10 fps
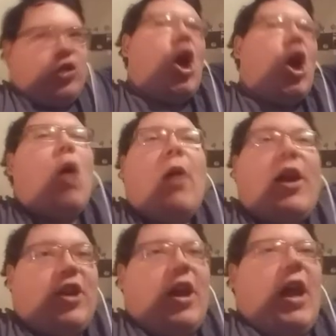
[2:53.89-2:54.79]
do
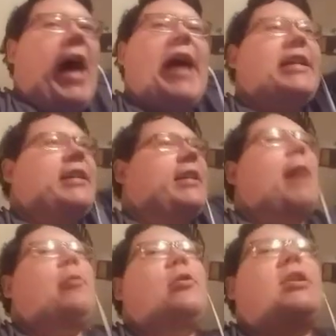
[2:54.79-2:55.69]
it! Do it! I
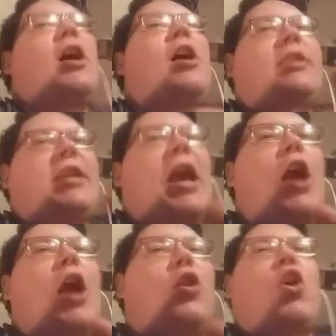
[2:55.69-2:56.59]
double dog
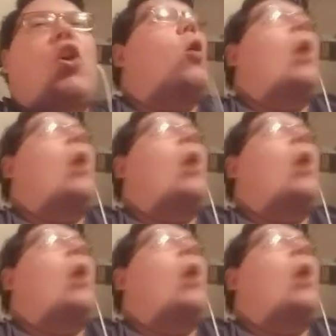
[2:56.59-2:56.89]
dare you, no.